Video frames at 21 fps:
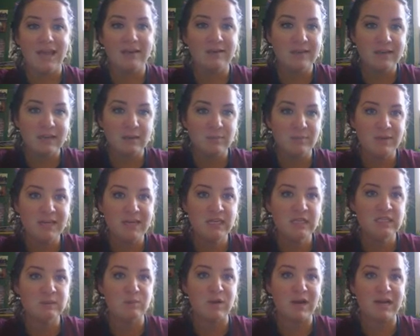and can be
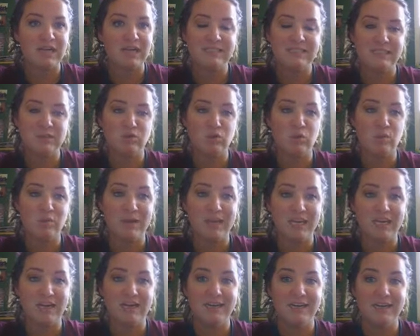expressed as
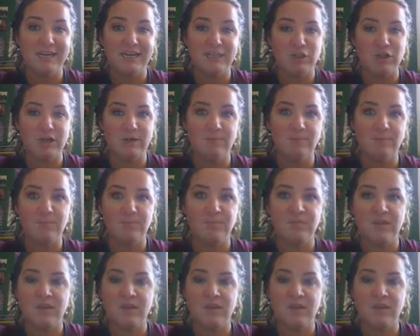repeated addition.